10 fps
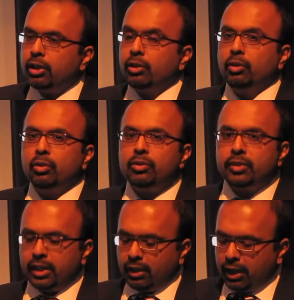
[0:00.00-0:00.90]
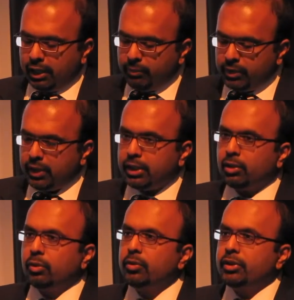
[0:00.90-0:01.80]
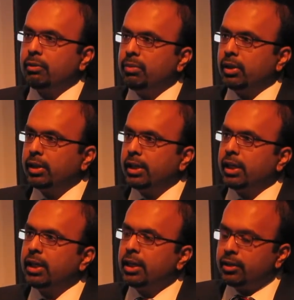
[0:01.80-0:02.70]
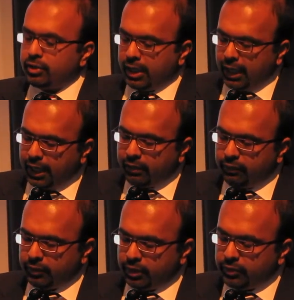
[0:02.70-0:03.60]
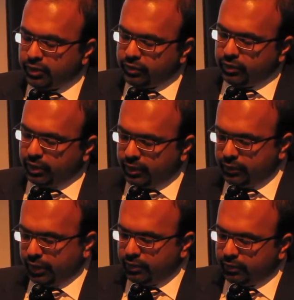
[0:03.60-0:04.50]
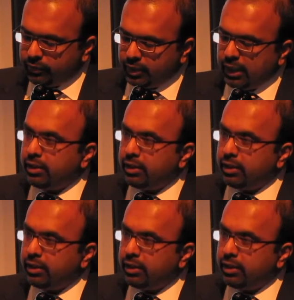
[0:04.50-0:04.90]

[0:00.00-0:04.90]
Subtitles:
you lose the alignment and you lose the ability to have consistent incentives.